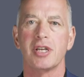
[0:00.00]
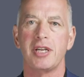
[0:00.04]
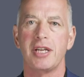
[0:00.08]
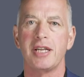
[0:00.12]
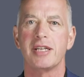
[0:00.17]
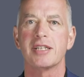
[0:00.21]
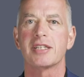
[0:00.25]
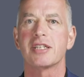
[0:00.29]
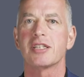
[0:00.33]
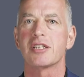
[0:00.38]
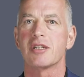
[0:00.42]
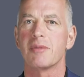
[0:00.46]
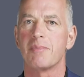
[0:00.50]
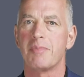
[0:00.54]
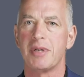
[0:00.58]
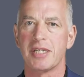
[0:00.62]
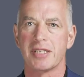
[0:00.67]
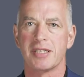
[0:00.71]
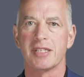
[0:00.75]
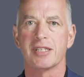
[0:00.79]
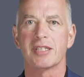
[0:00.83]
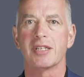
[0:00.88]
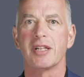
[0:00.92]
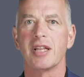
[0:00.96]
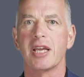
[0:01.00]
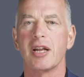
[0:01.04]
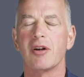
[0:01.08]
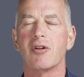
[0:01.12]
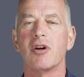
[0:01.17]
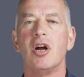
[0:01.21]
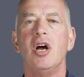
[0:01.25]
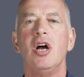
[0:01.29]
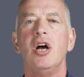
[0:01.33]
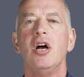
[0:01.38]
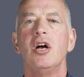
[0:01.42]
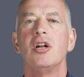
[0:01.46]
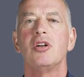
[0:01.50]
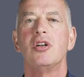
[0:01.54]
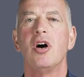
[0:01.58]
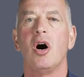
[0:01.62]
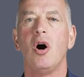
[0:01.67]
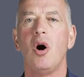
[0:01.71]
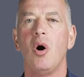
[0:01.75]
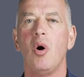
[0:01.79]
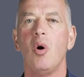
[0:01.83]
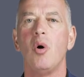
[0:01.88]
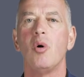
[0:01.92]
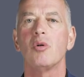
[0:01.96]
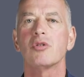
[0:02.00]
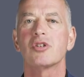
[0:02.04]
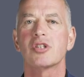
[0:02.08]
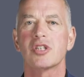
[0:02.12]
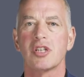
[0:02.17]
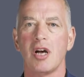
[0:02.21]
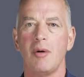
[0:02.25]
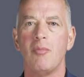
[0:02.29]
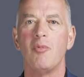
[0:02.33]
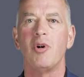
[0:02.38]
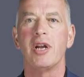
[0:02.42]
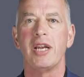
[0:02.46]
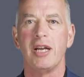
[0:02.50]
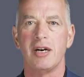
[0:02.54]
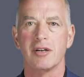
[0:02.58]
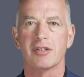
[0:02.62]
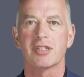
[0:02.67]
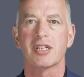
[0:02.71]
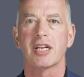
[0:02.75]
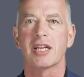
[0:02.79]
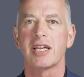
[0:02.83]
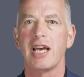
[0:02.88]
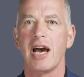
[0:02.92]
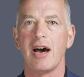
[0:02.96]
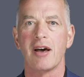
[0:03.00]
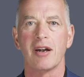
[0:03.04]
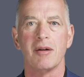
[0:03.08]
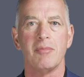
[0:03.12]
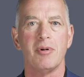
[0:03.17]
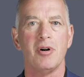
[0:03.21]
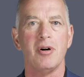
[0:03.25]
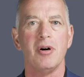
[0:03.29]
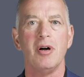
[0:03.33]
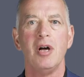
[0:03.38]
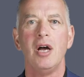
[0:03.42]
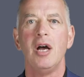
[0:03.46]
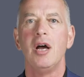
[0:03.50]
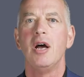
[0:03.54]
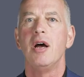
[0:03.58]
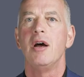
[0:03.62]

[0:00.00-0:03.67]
it is as a business leader to hold someone else accountable.